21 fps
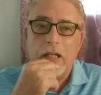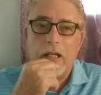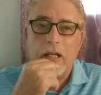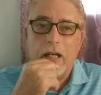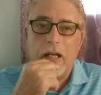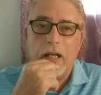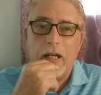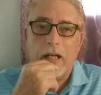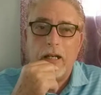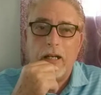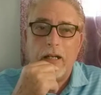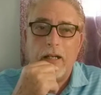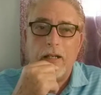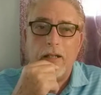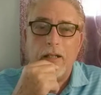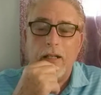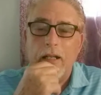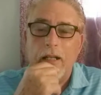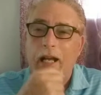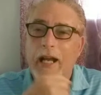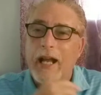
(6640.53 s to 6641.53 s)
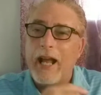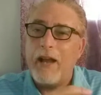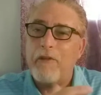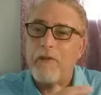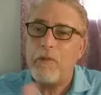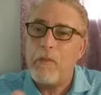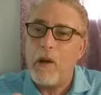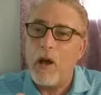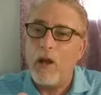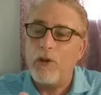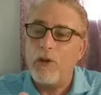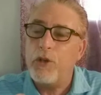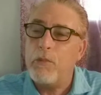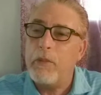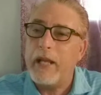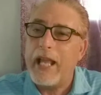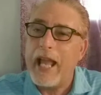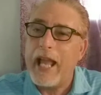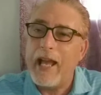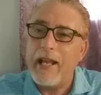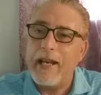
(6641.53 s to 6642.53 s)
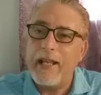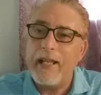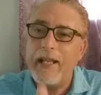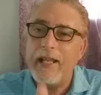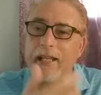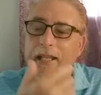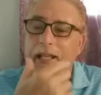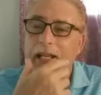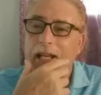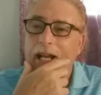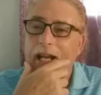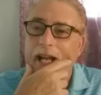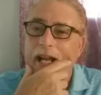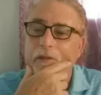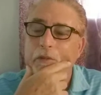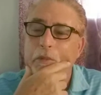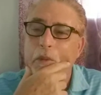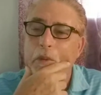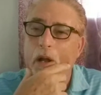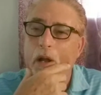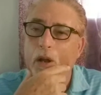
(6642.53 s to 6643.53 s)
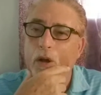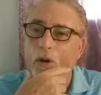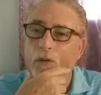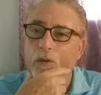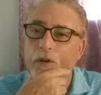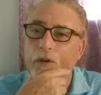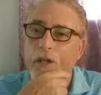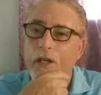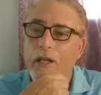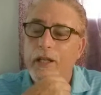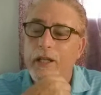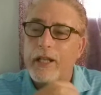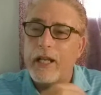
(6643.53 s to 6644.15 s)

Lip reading: I have them all, Dumaguete. I have them all over.